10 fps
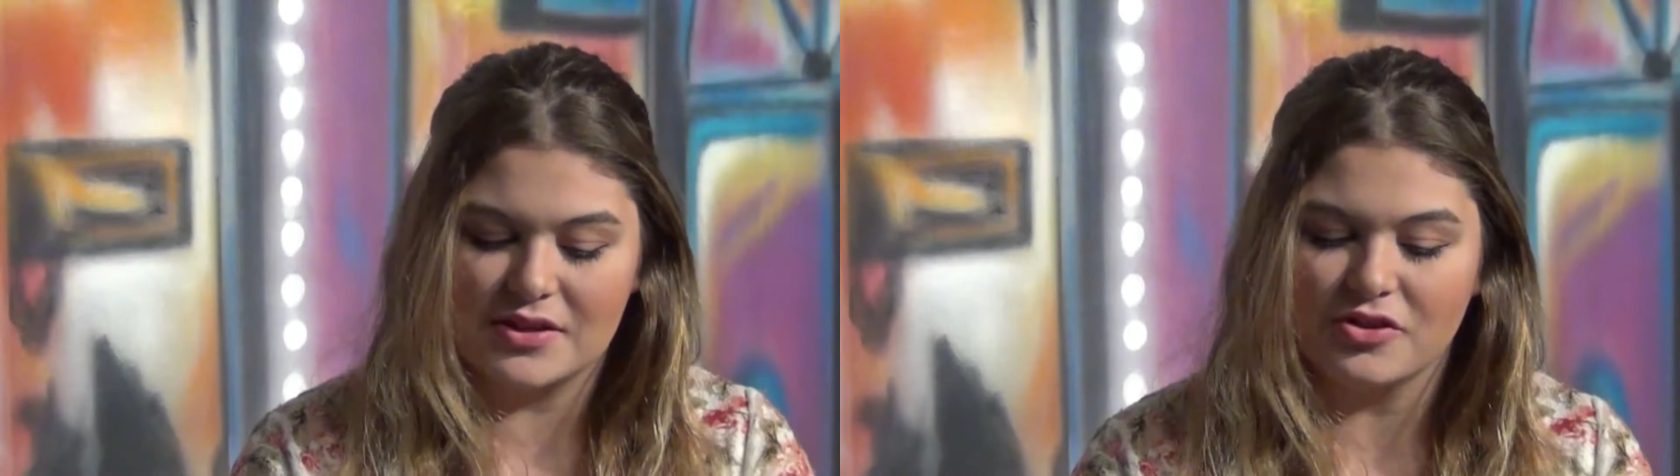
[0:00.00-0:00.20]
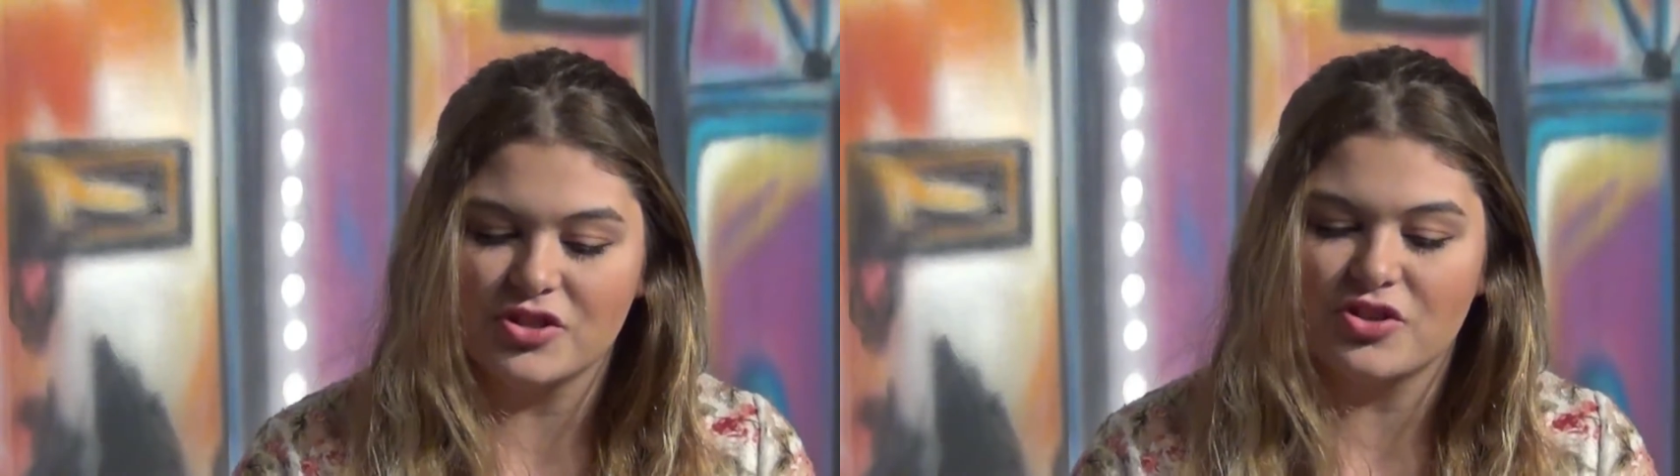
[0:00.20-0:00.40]

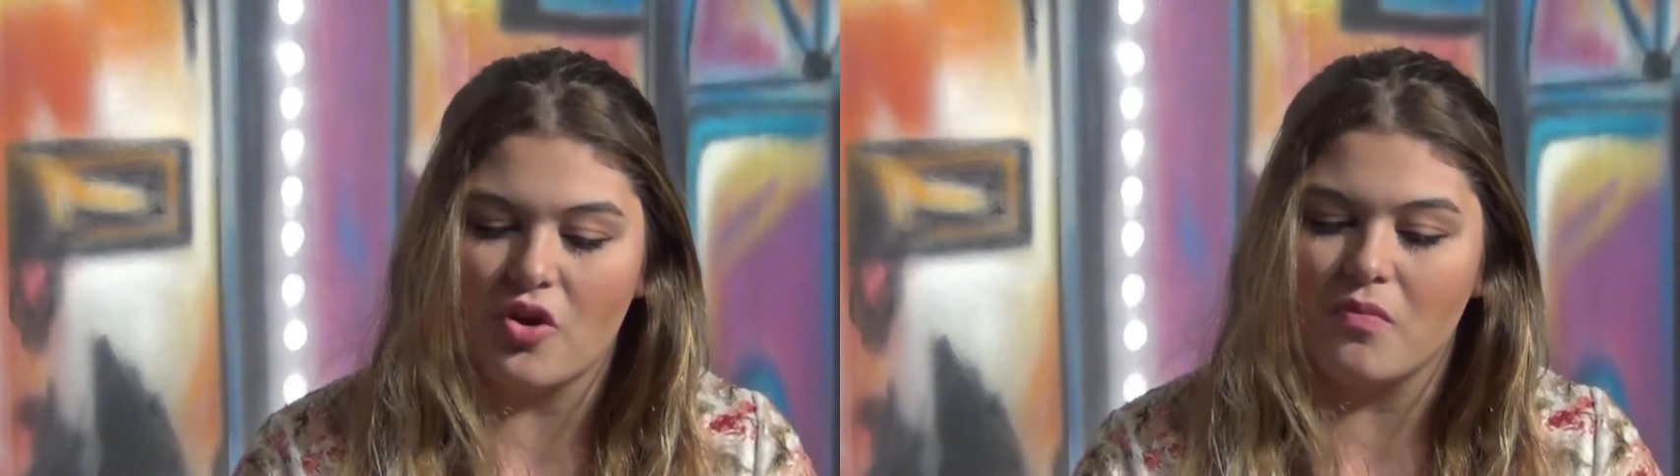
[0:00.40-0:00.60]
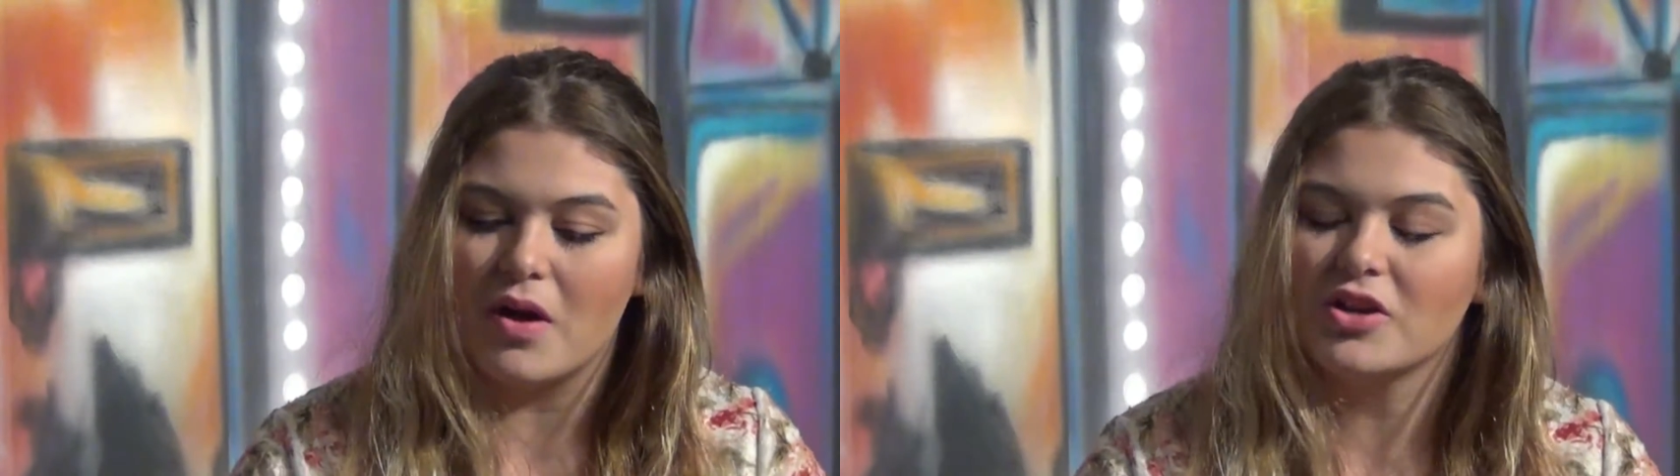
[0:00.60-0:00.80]
there's
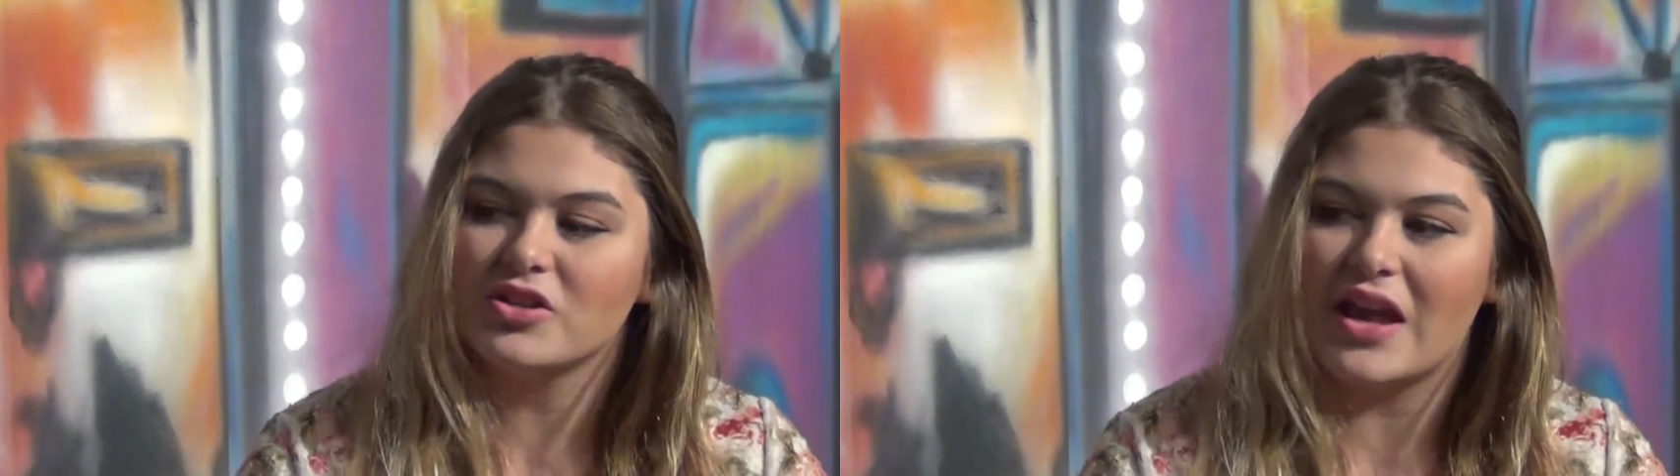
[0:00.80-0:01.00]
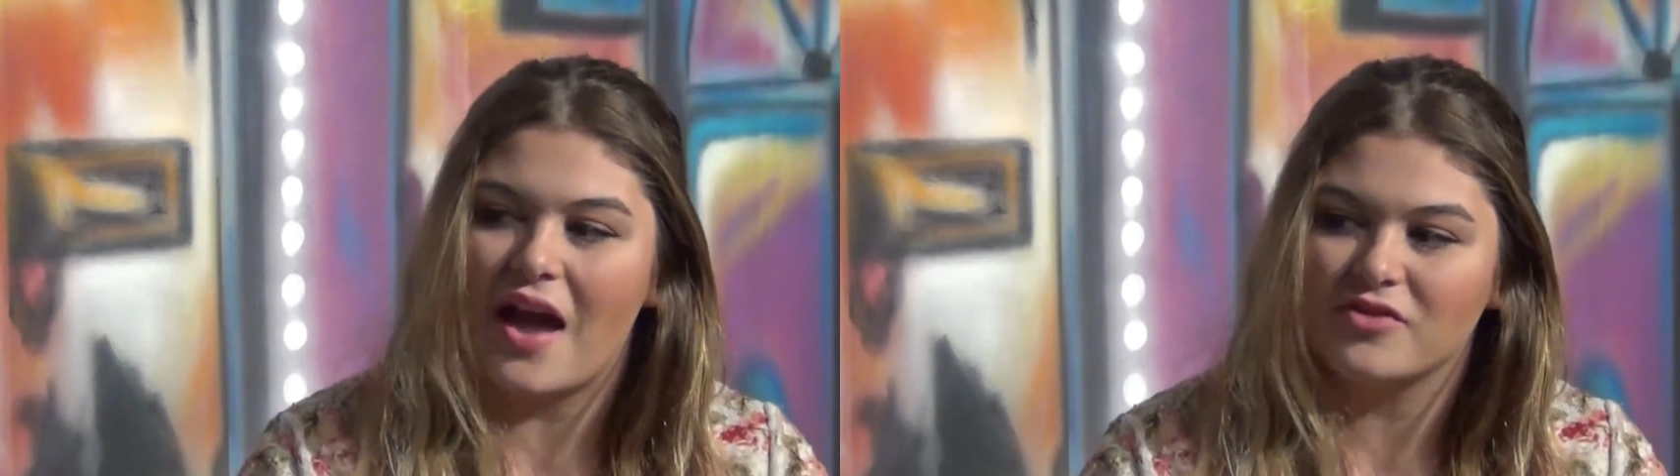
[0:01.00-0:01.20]
so
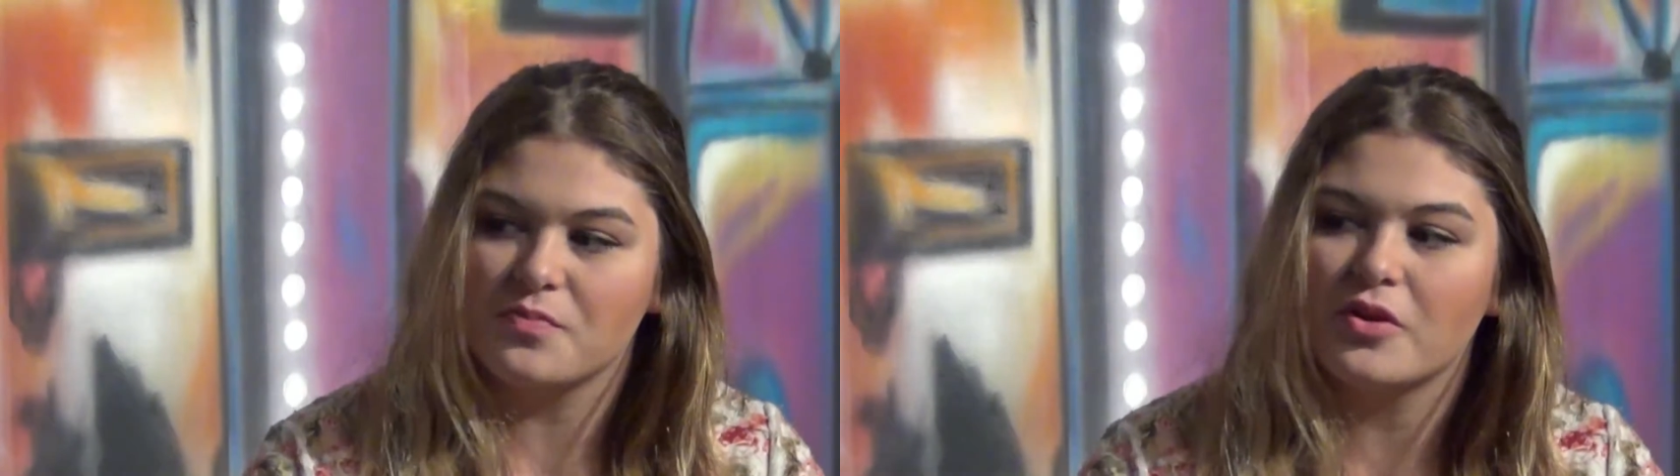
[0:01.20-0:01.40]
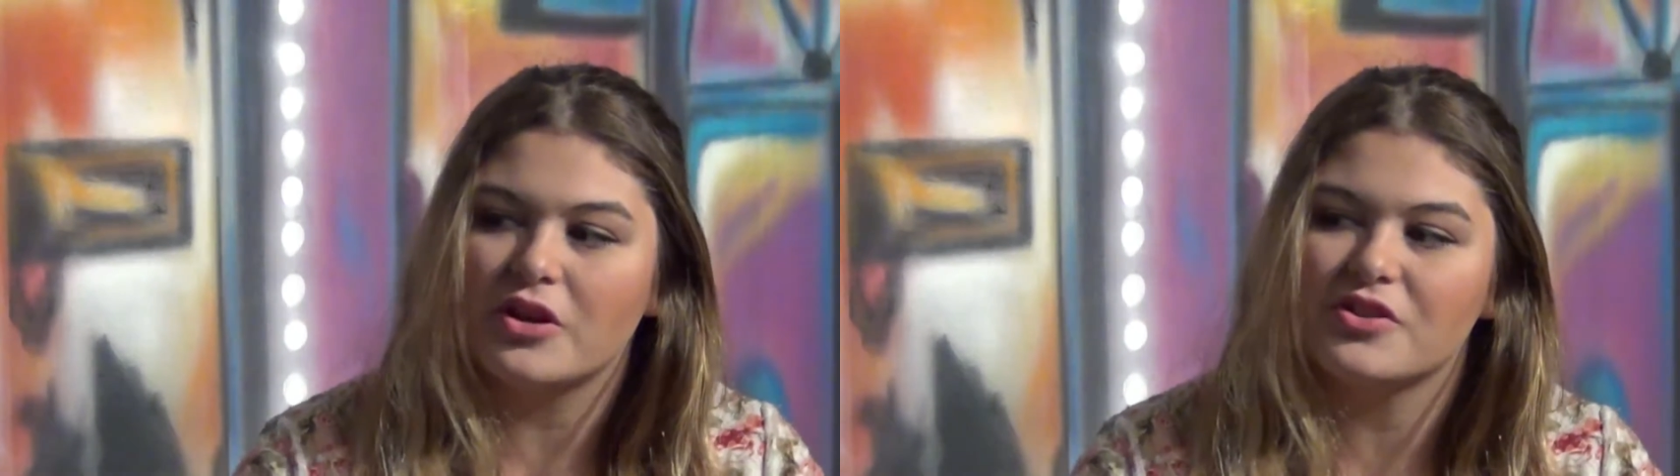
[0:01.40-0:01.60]
much they have to
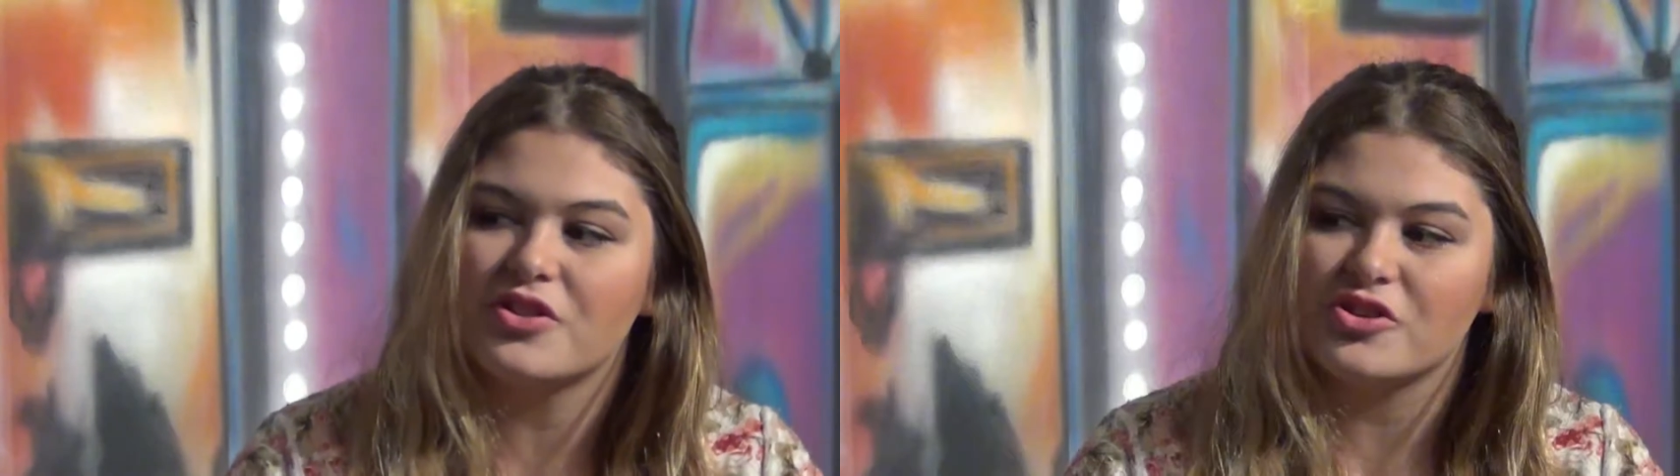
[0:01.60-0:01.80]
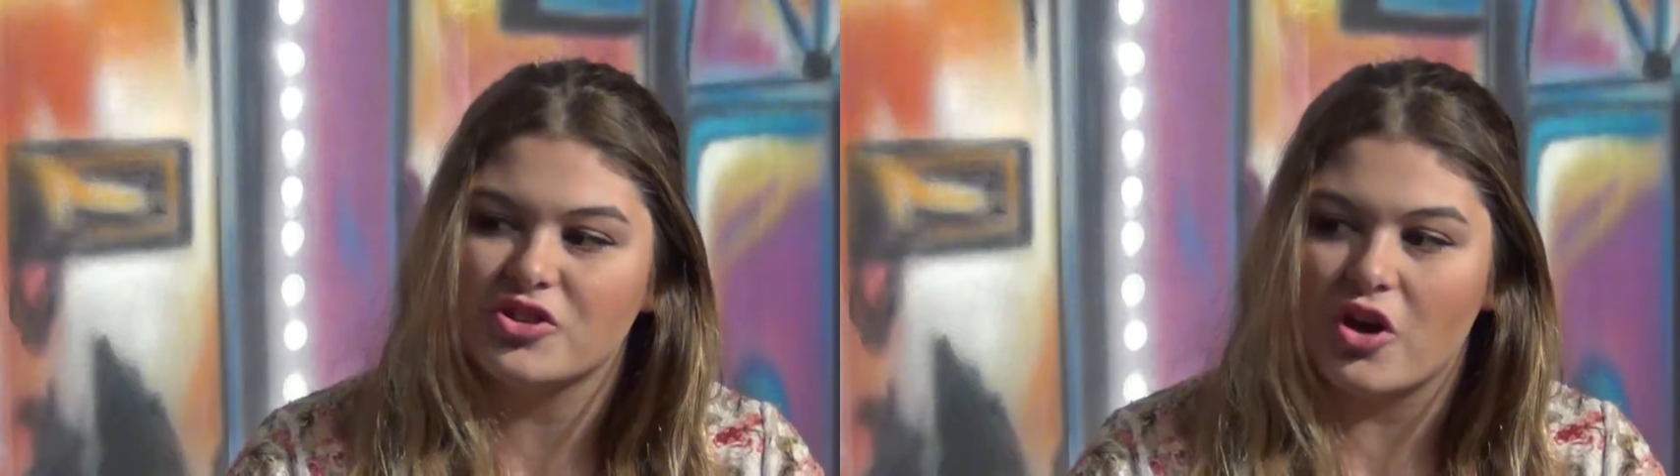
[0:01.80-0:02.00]
put into
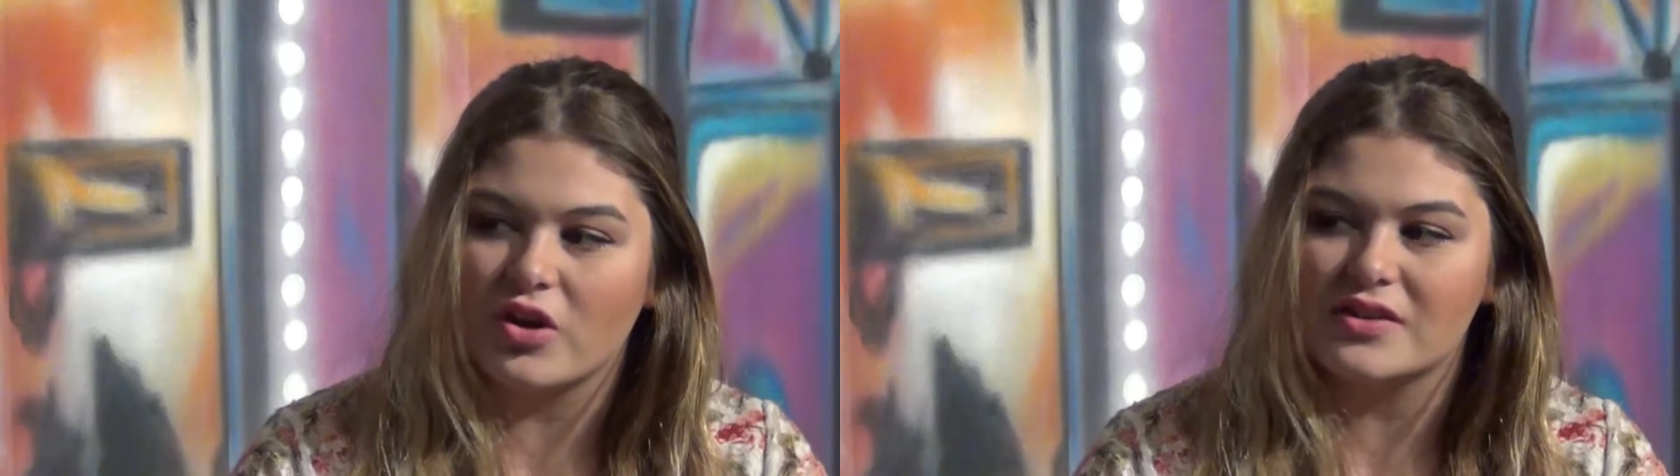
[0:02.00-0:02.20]
the show,